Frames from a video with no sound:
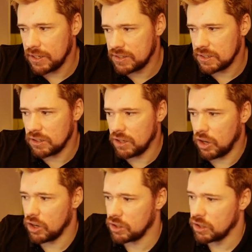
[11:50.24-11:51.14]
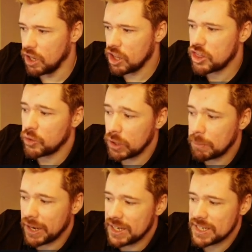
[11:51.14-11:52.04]
to earn three
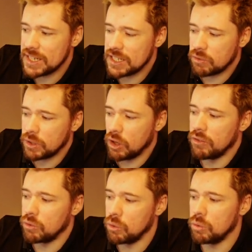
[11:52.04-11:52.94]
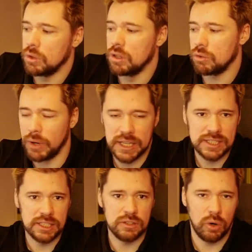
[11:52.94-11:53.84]
players 83 overall
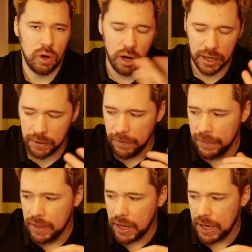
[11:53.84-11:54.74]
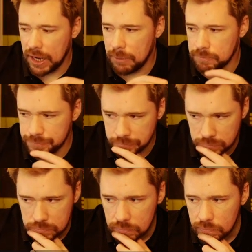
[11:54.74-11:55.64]
rated or higher. Um,
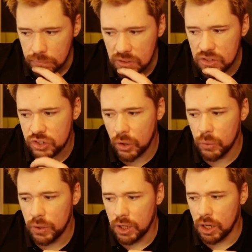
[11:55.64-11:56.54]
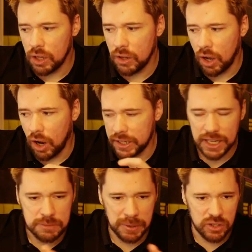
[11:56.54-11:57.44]
so I guess
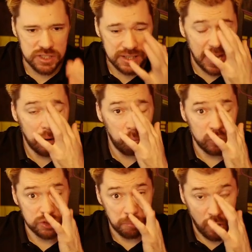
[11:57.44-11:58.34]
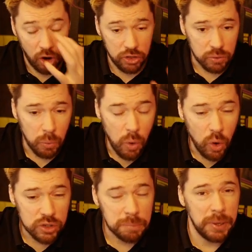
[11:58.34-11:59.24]
because that wasn't part of the
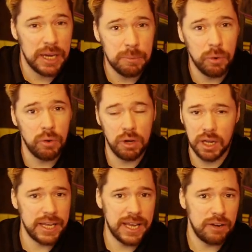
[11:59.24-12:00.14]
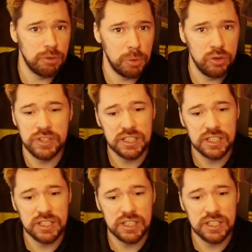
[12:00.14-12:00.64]
reward, people uh, EA removed it